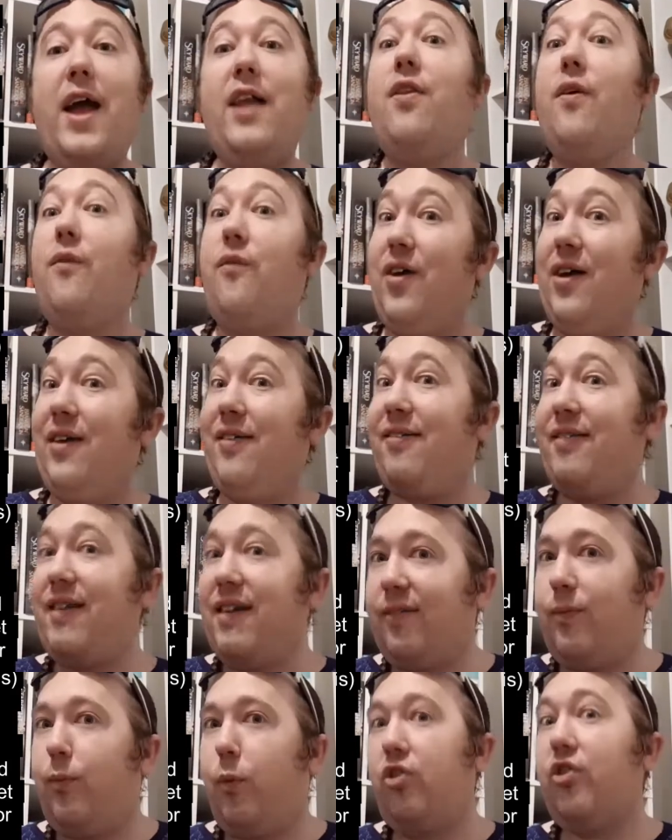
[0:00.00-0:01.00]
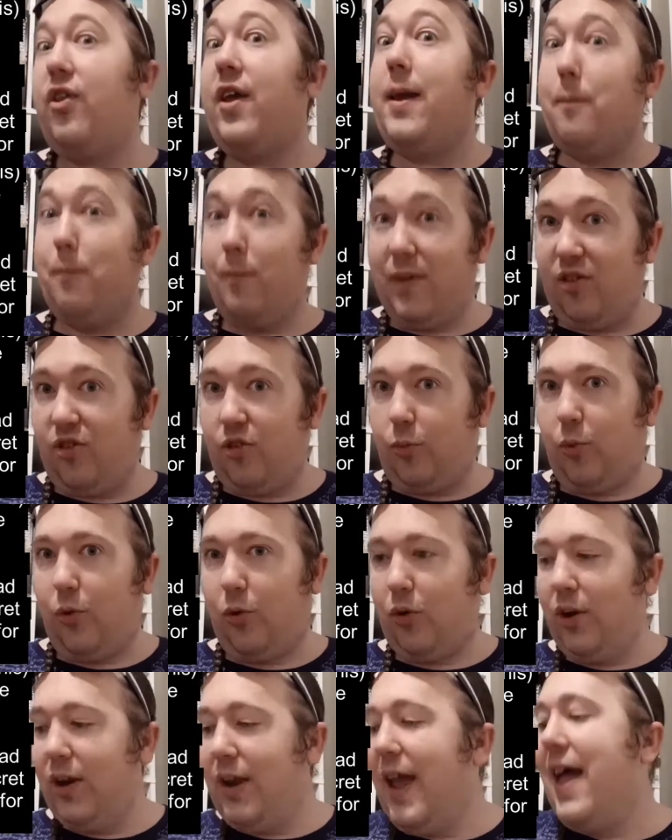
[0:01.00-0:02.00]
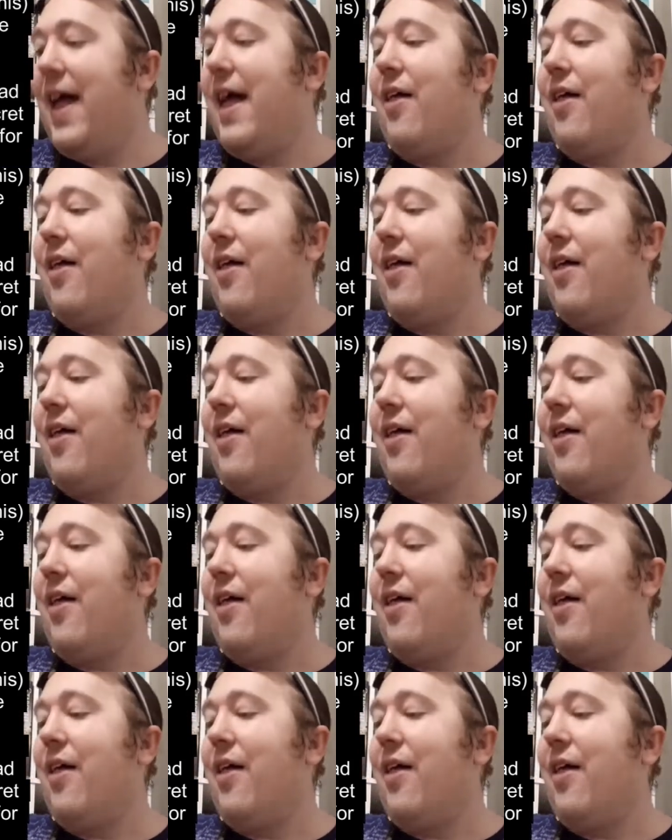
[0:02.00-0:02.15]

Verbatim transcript: the first six books in Mistborn,